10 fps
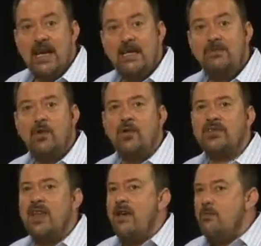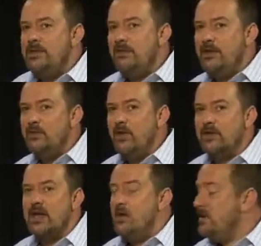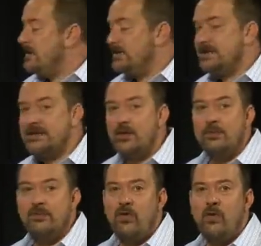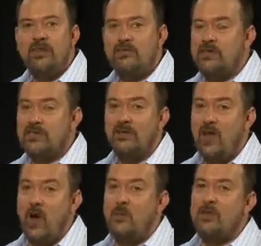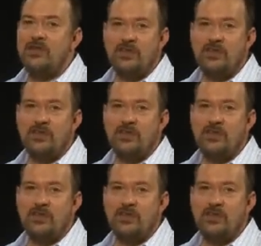And of course, with the FieldFox, we can still perform the traditional open